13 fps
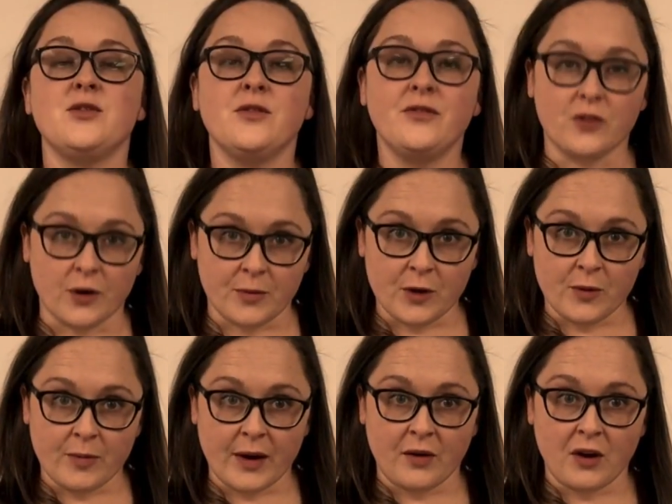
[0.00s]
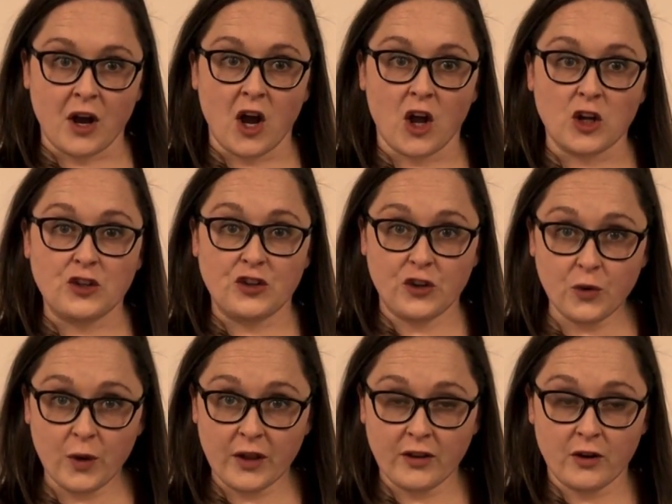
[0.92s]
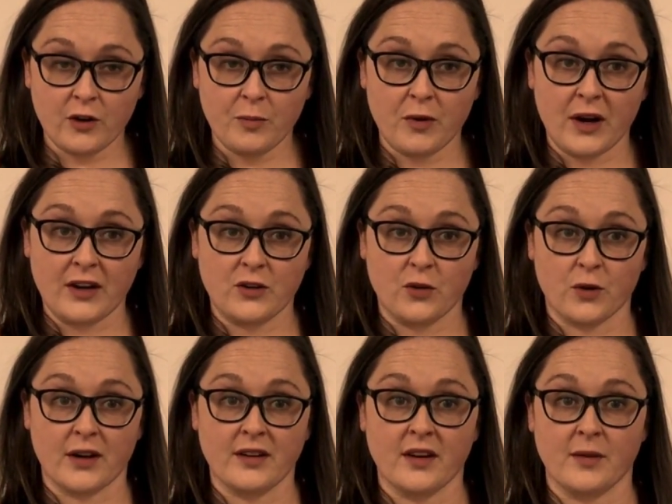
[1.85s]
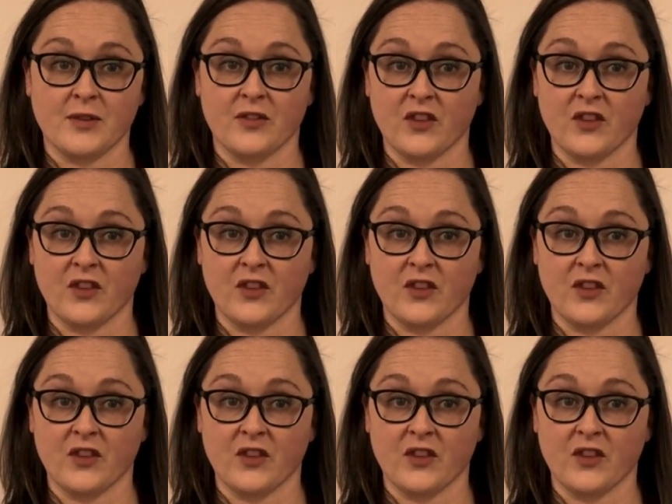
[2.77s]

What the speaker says: to inform you about two other predatory types